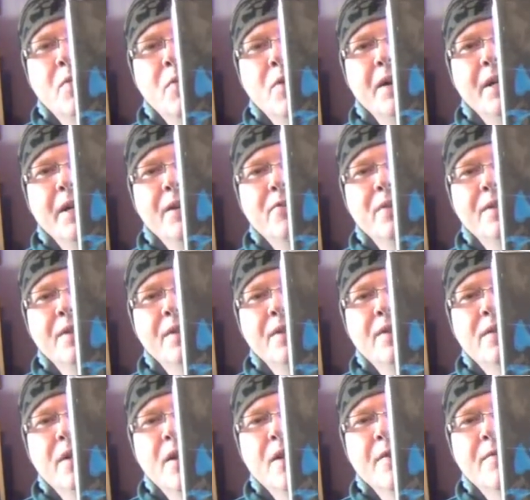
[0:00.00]
quite an interesting
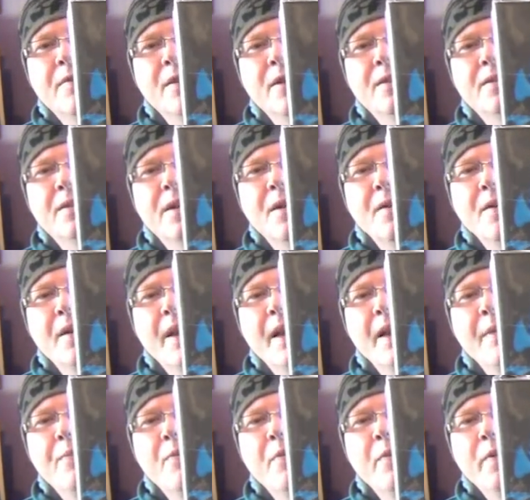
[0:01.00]
sci-fi type
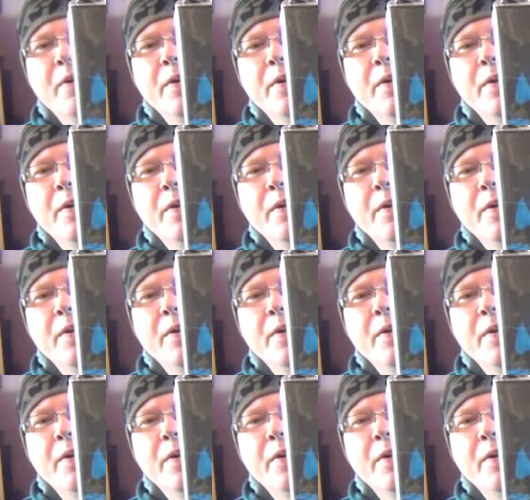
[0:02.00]
game.